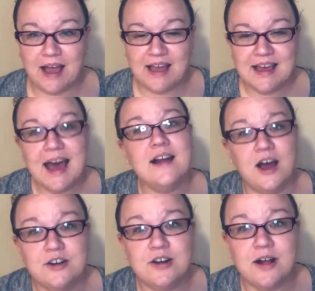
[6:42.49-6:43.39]
I had
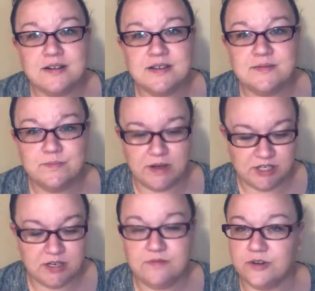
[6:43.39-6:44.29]
$100
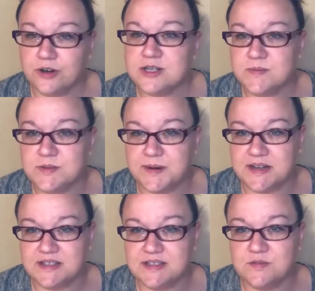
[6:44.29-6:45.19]
budgeted for Christmas
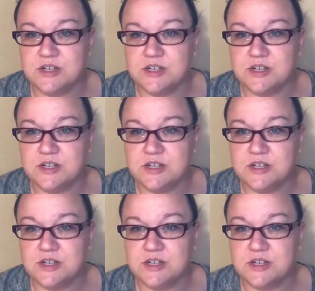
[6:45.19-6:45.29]
presents,